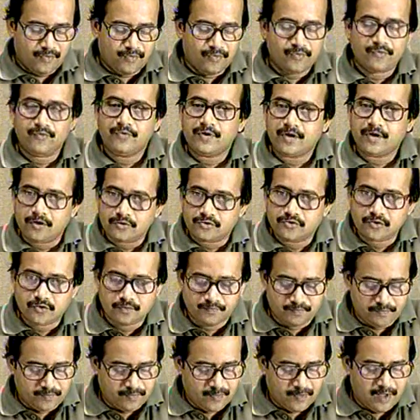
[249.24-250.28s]
we are also
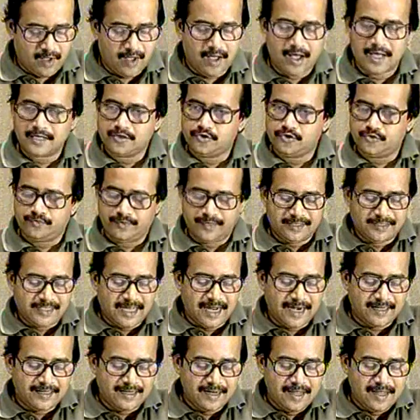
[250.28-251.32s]
assuming that